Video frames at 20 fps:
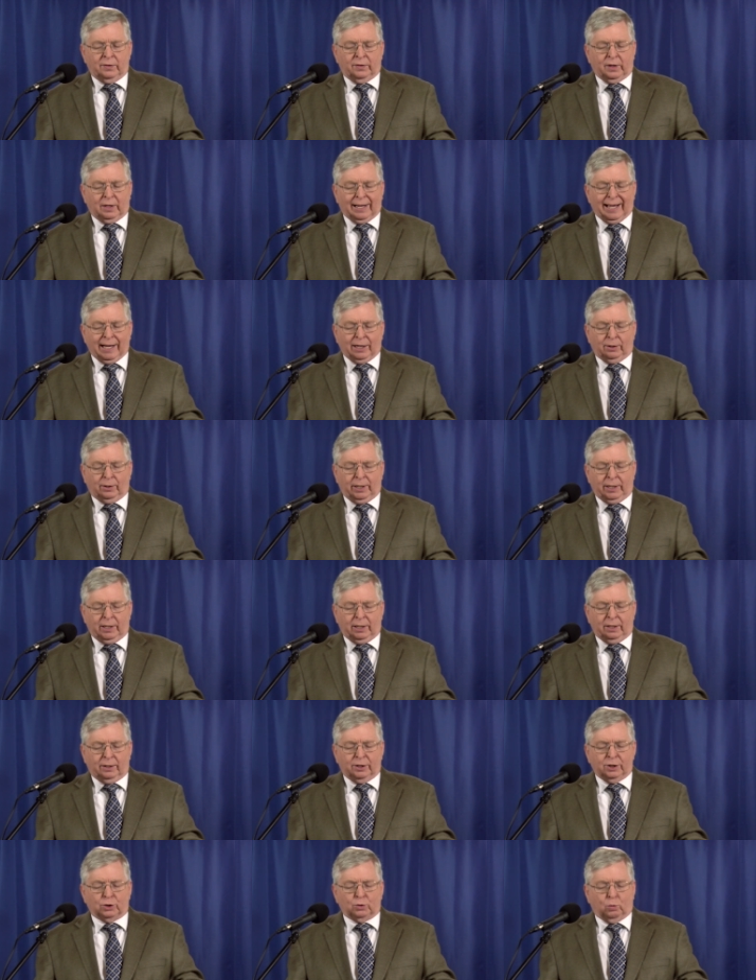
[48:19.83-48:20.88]
the latter
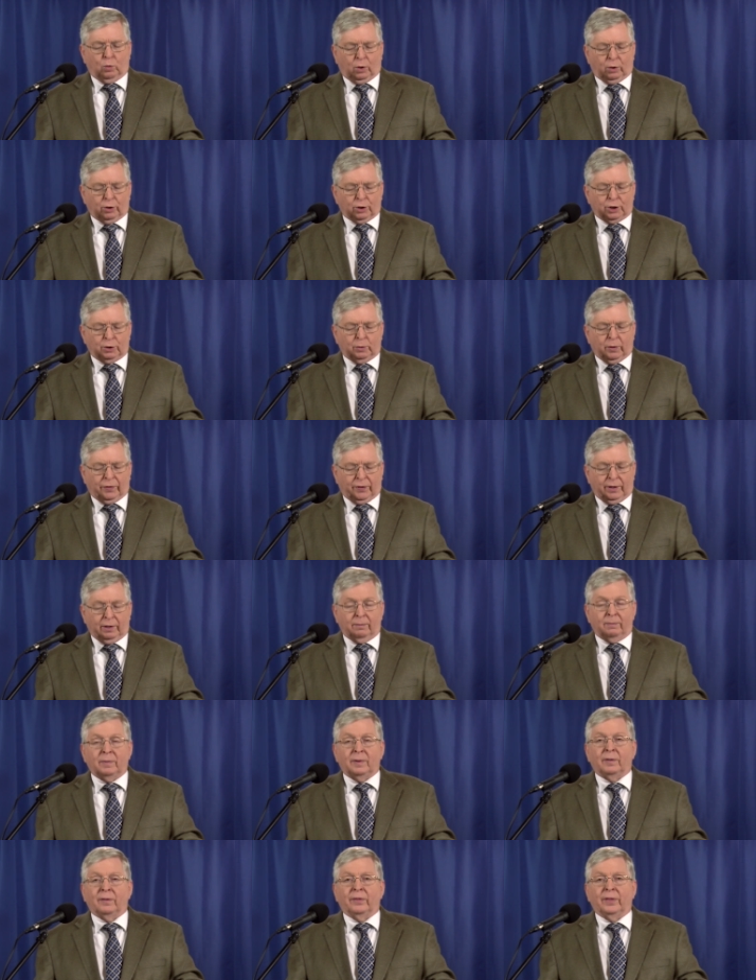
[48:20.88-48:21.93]
end is worse with
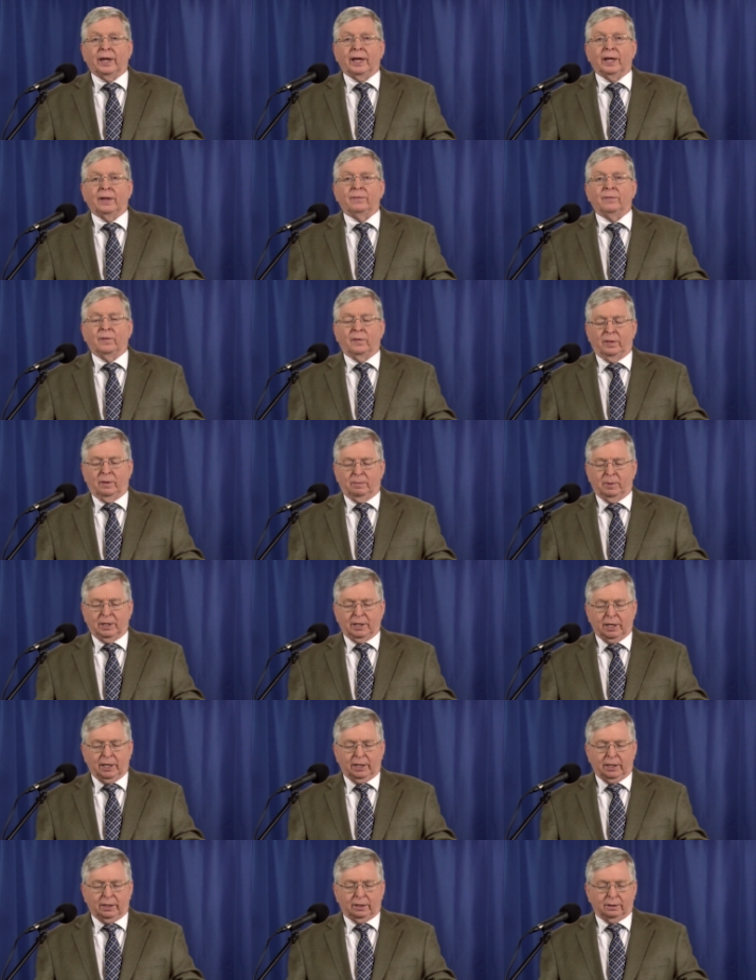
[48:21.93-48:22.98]
them than the
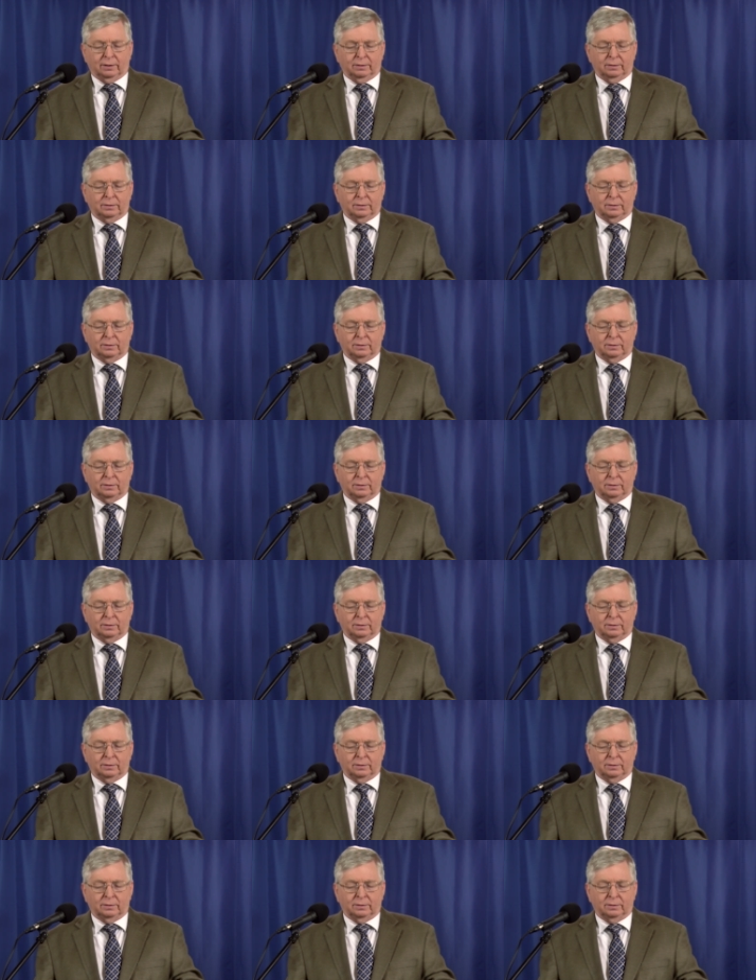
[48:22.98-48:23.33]
beginning.